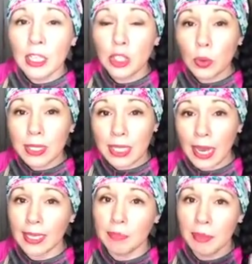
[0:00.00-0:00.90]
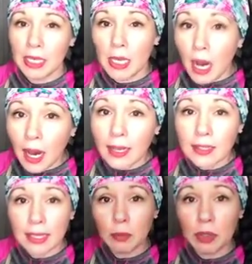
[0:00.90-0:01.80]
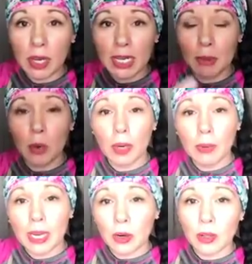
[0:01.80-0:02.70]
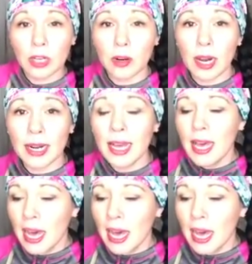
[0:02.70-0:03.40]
do a test because like we were talking way, way earlier on,